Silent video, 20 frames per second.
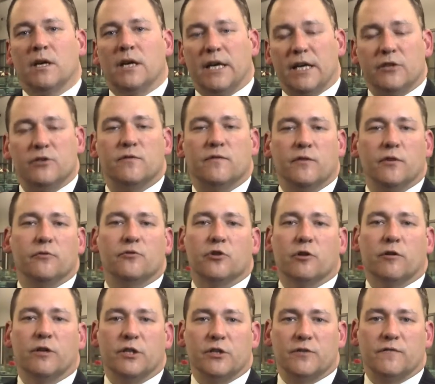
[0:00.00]
His
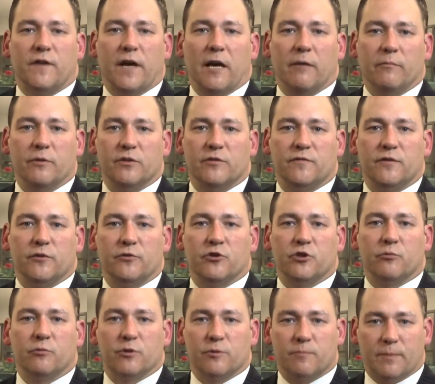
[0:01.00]
future and his family's
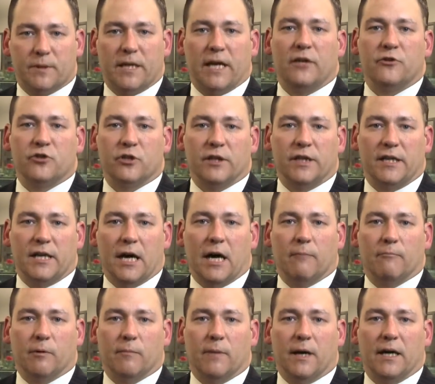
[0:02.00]
future was potentially
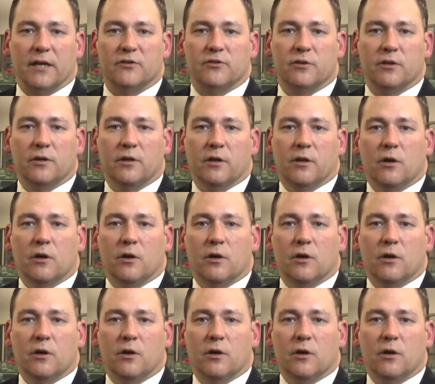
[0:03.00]
compromised.